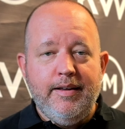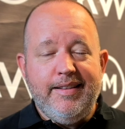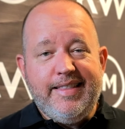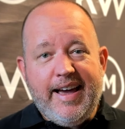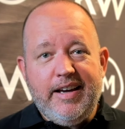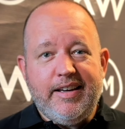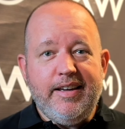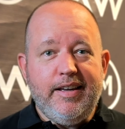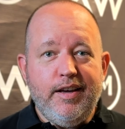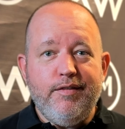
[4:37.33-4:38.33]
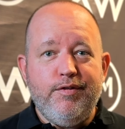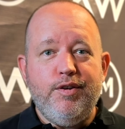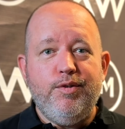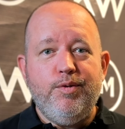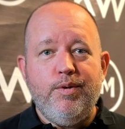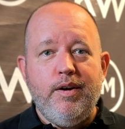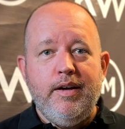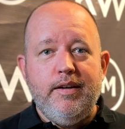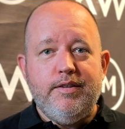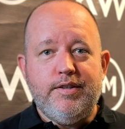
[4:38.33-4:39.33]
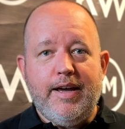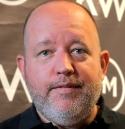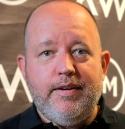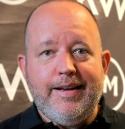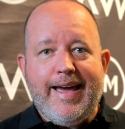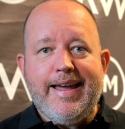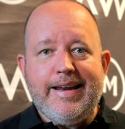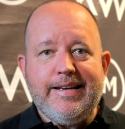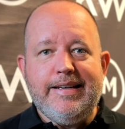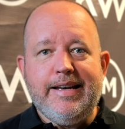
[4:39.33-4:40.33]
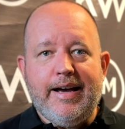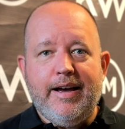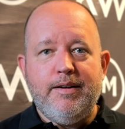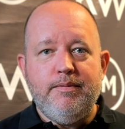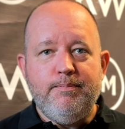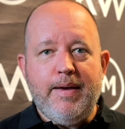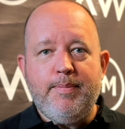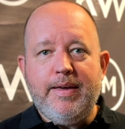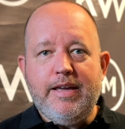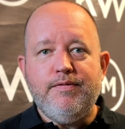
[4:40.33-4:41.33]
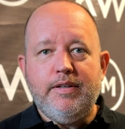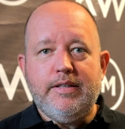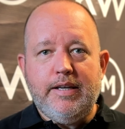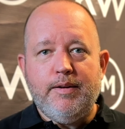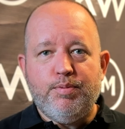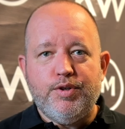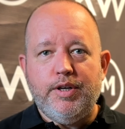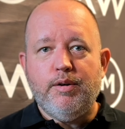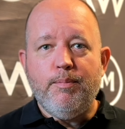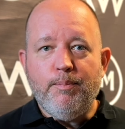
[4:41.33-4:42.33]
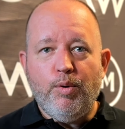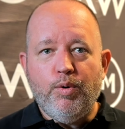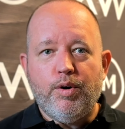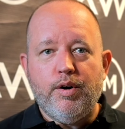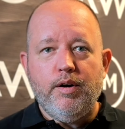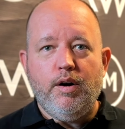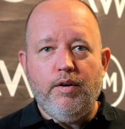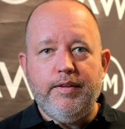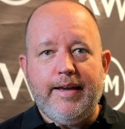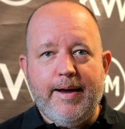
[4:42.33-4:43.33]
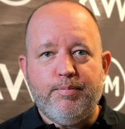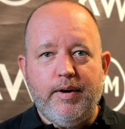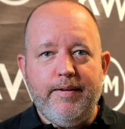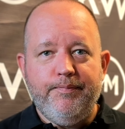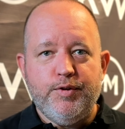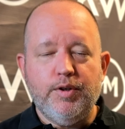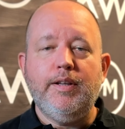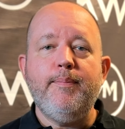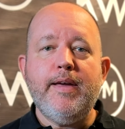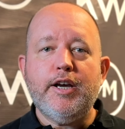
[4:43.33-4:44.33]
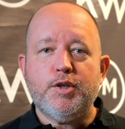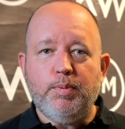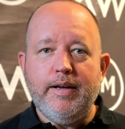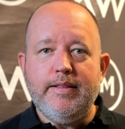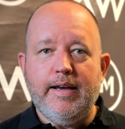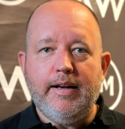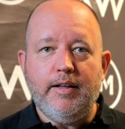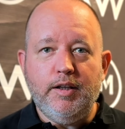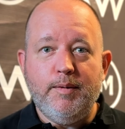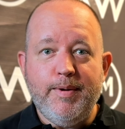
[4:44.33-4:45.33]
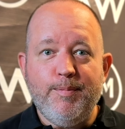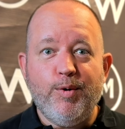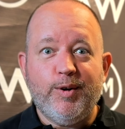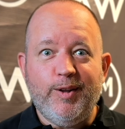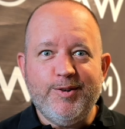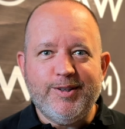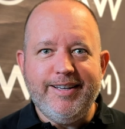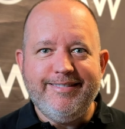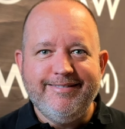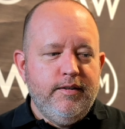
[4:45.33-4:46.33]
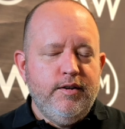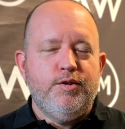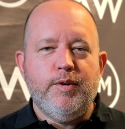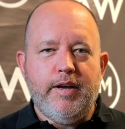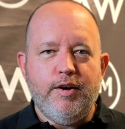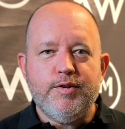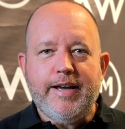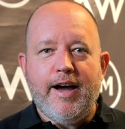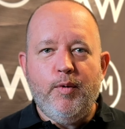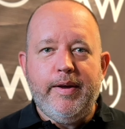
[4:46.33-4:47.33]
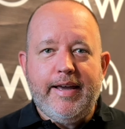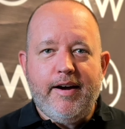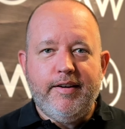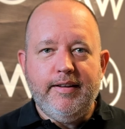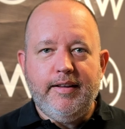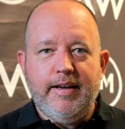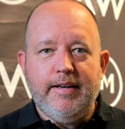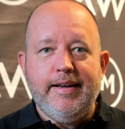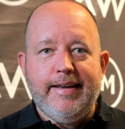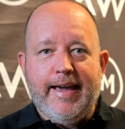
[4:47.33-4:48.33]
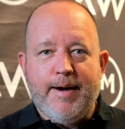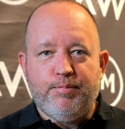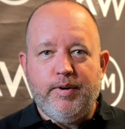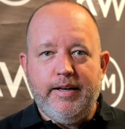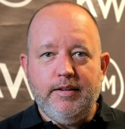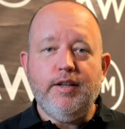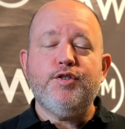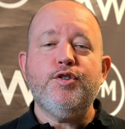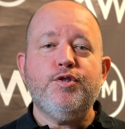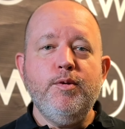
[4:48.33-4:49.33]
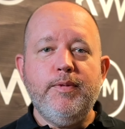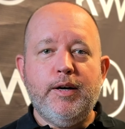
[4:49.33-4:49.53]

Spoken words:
that can give you 7, 8, 9, maybe even 10% or more on the cap rate. So let me explain that a little bit more closely. So here's how we calculate cap rate. Let's assume that a